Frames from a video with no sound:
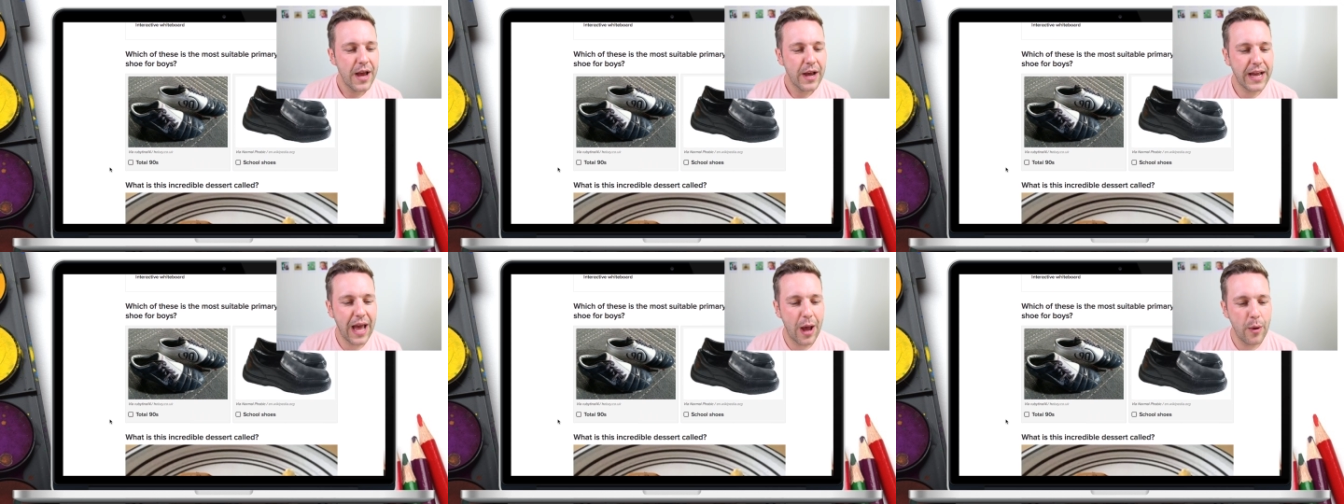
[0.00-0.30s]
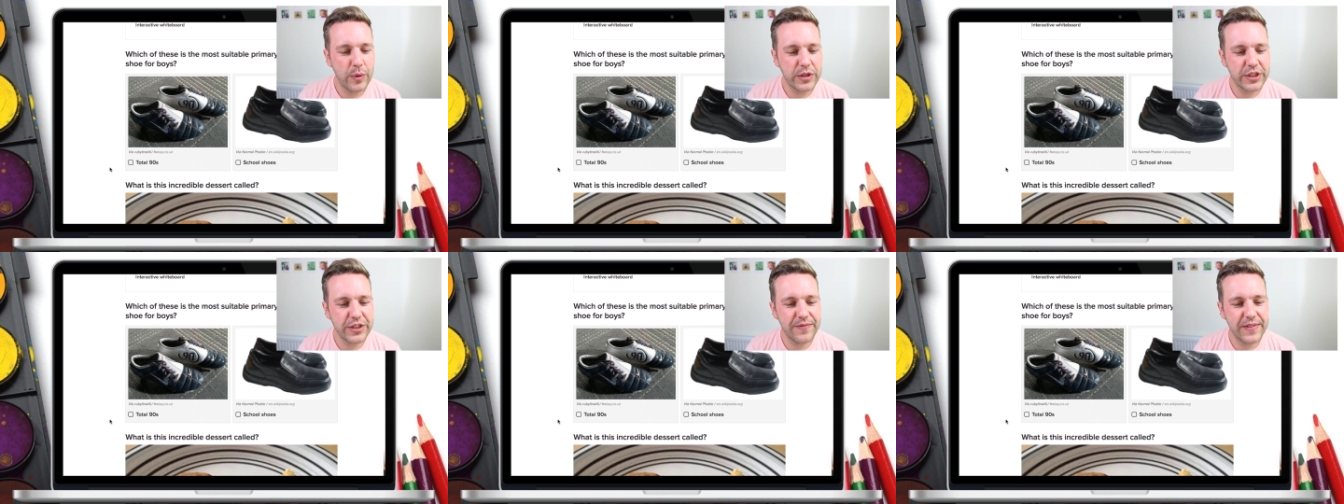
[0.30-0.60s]
Okay,
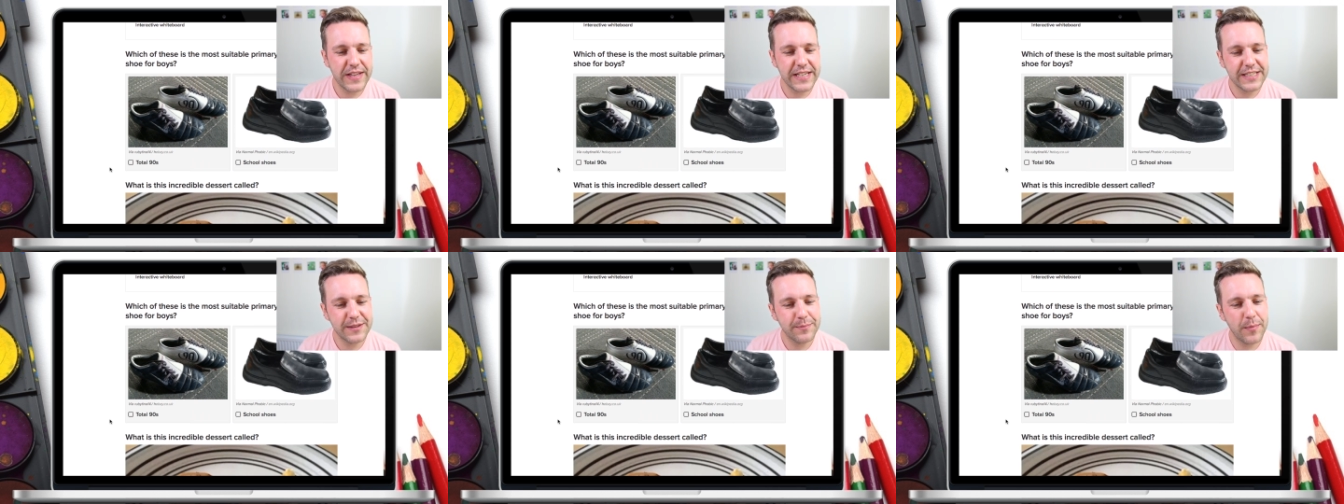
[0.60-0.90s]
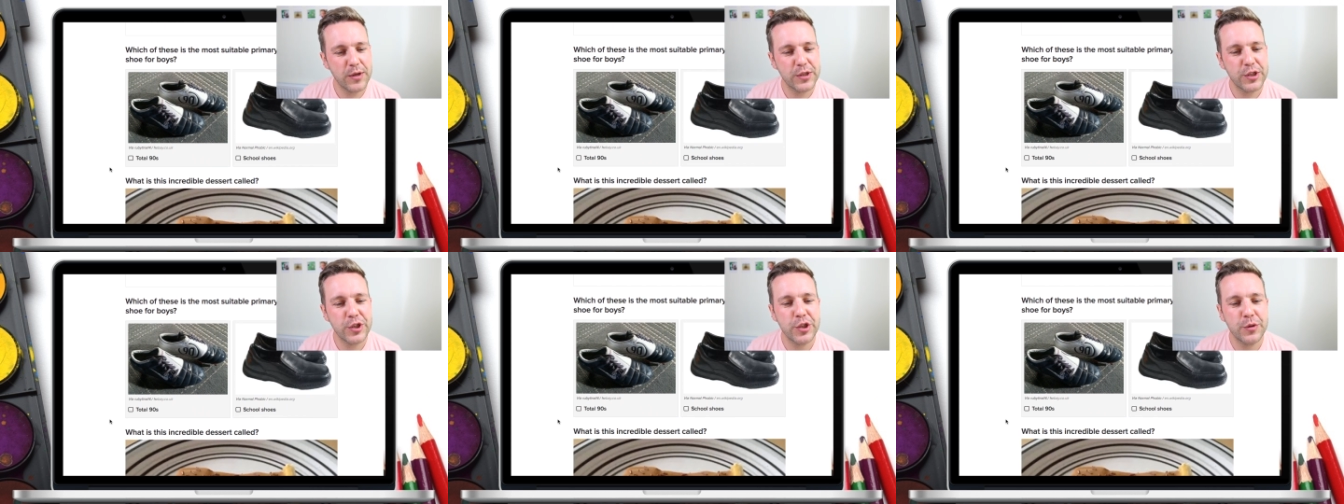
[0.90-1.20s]
which of these is
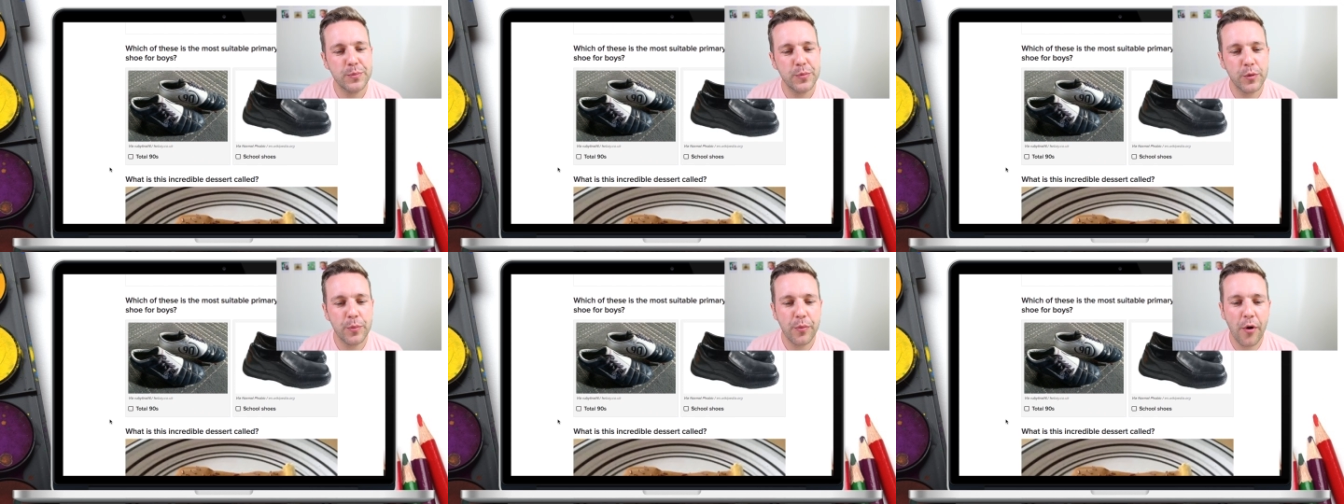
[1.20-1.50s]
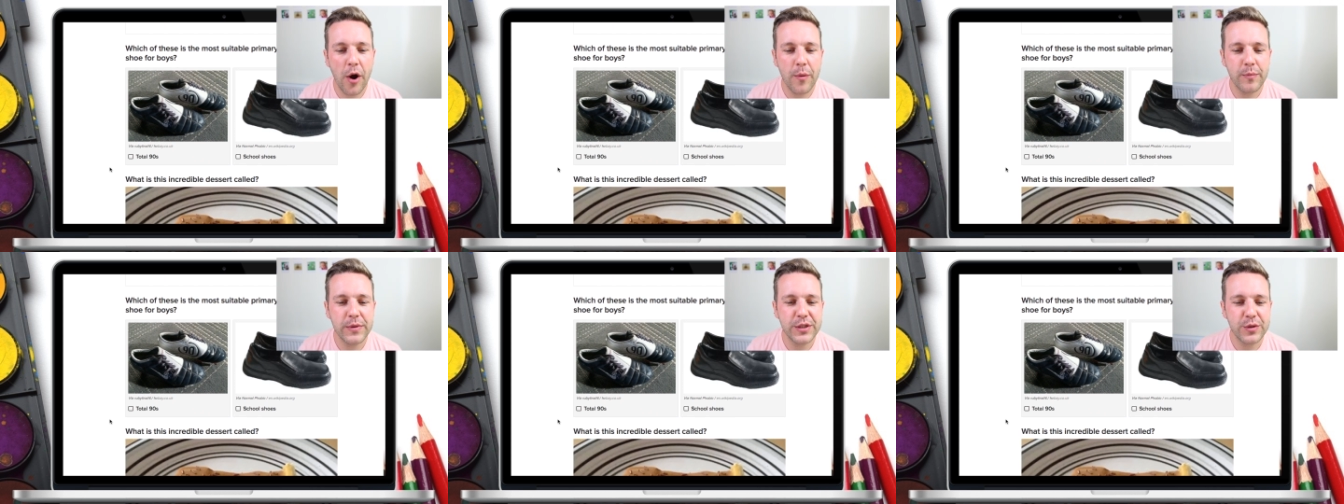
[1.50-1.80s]
most suitable?
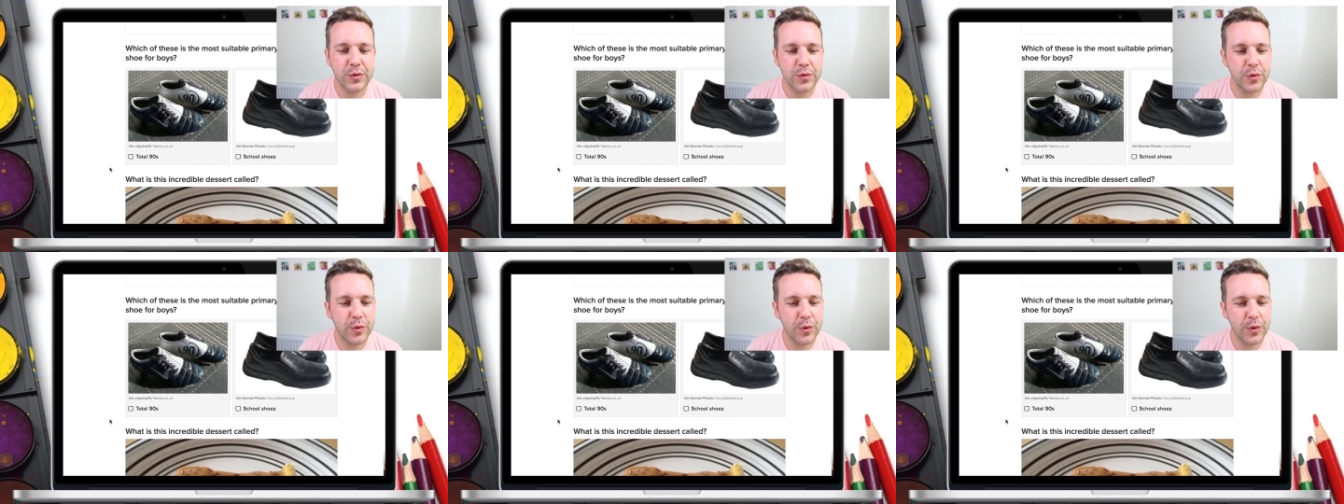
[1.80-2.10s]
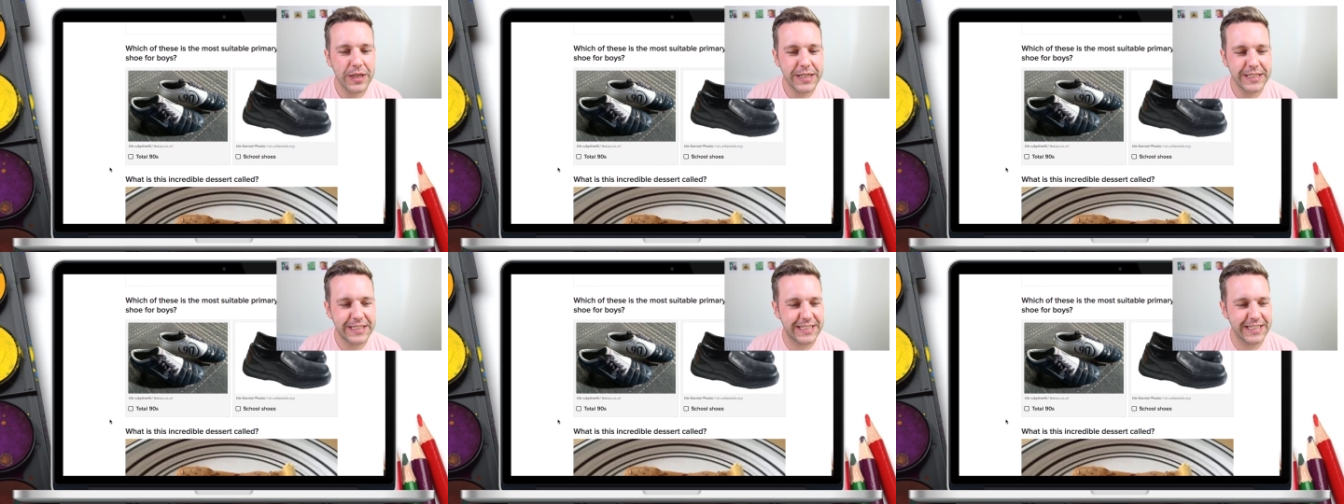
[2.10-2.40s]
Primary
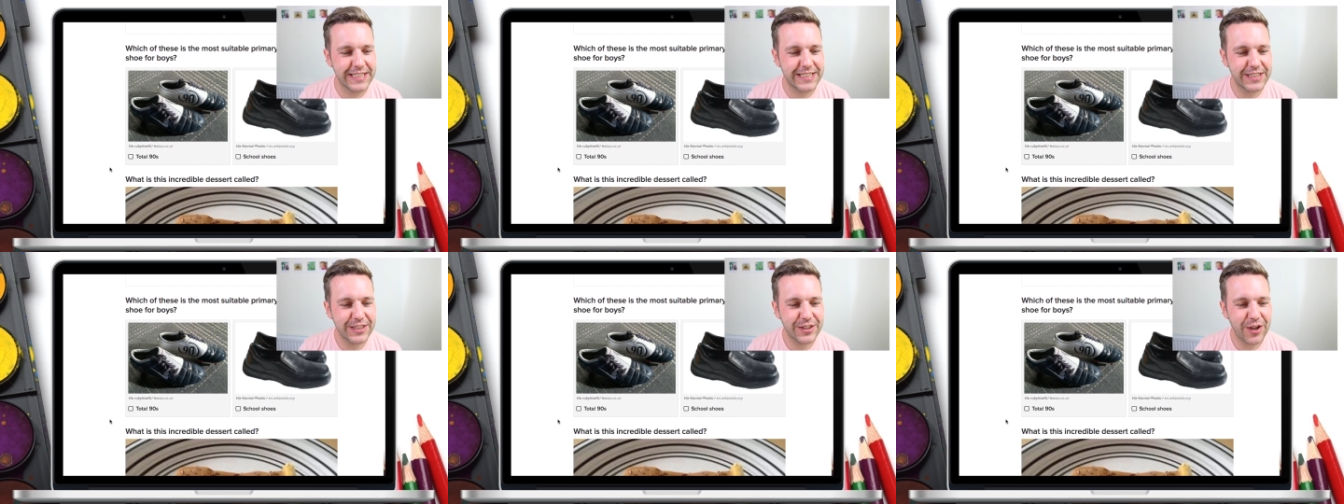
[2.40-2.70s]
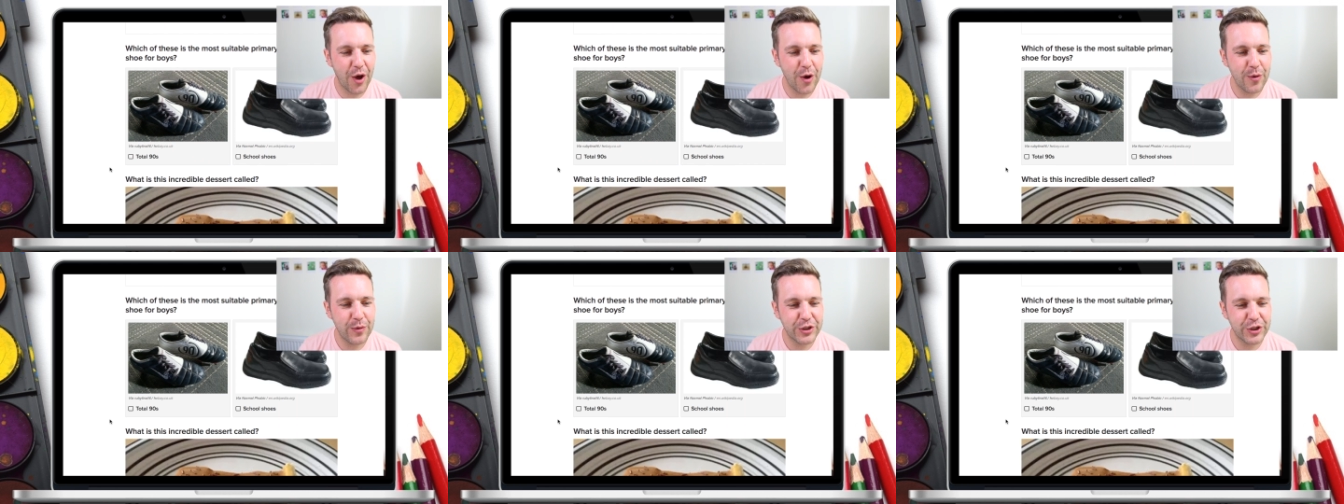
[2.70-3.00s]
school,
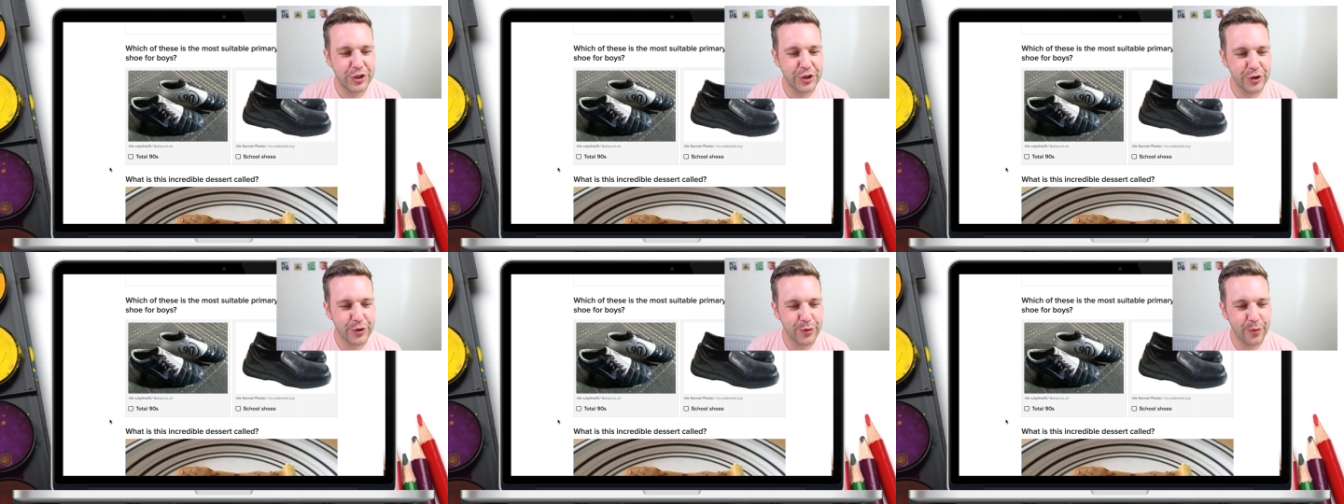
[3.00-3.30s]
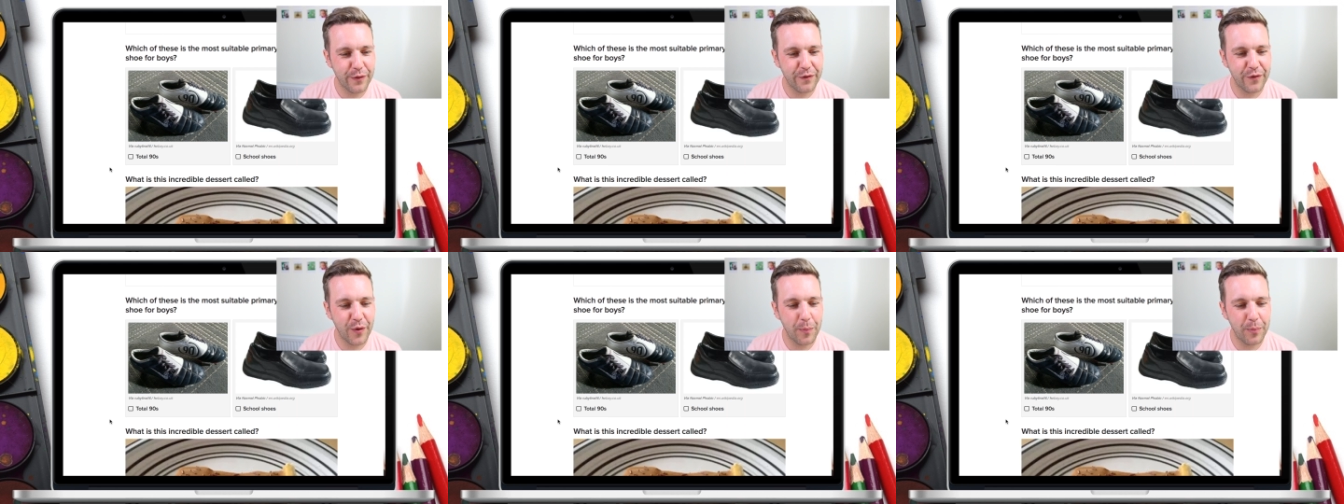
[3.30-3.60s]
disco
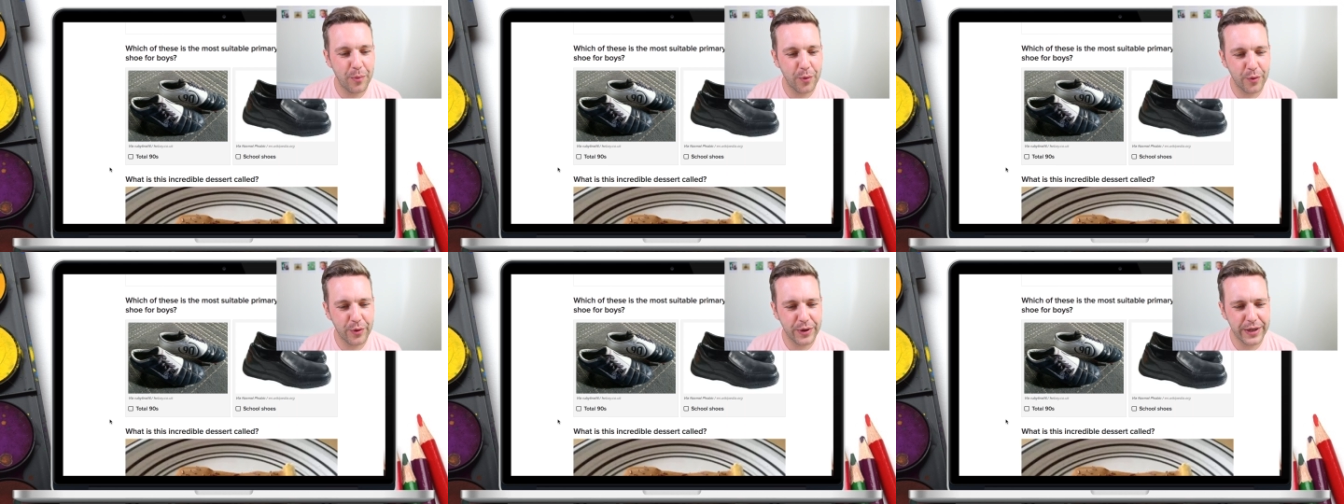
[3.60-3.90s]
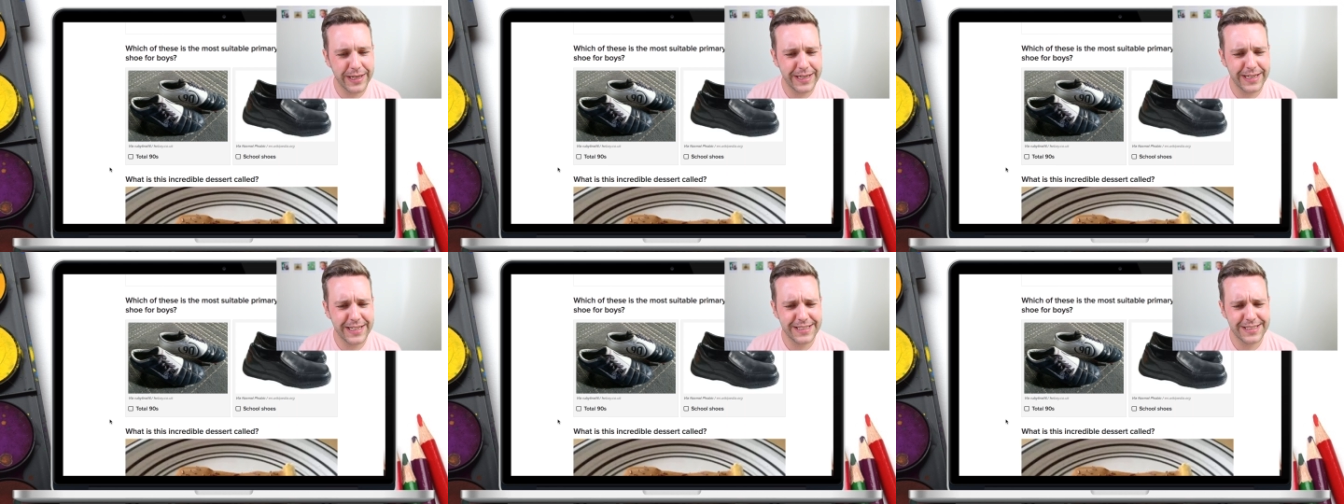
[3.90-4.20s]
shoe for
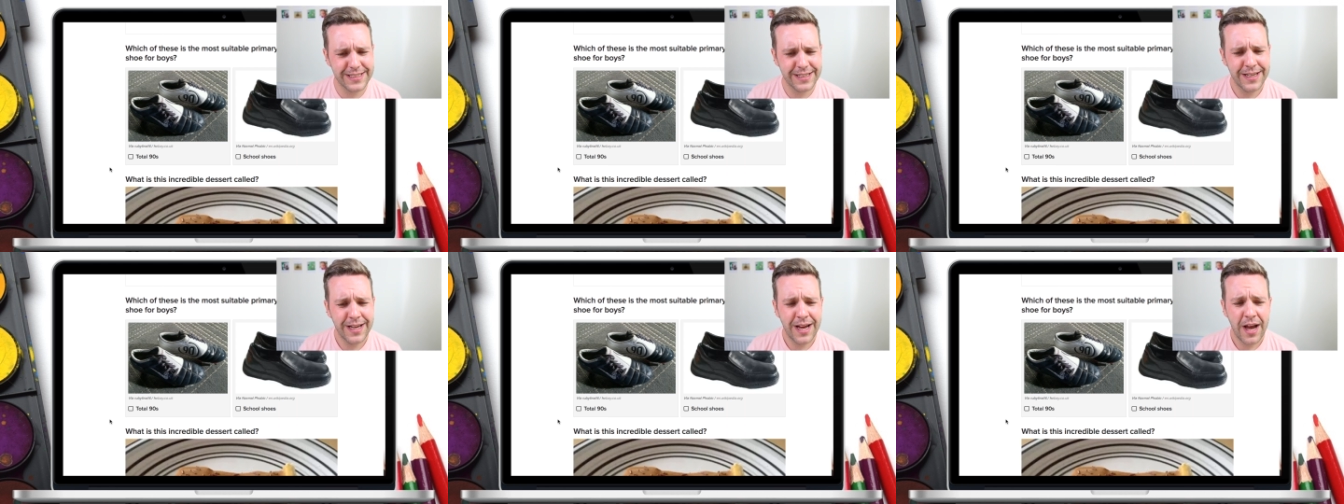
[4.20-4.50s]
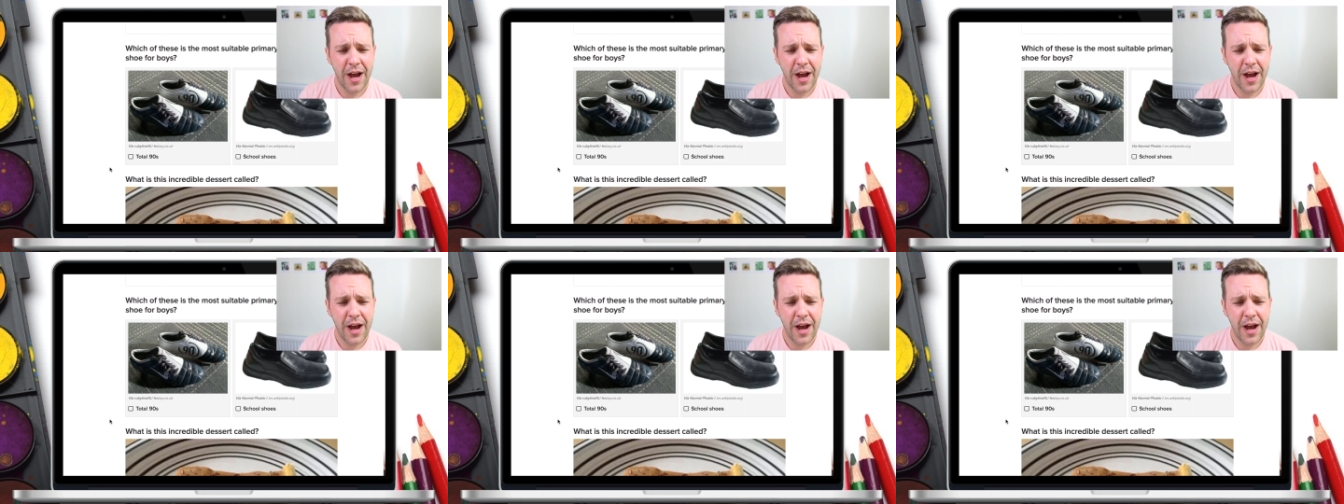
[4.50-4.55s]
boys.